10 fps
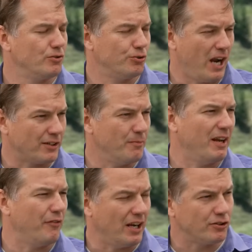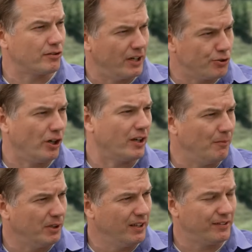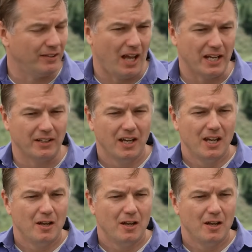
tractor manufacturers, great truck companies like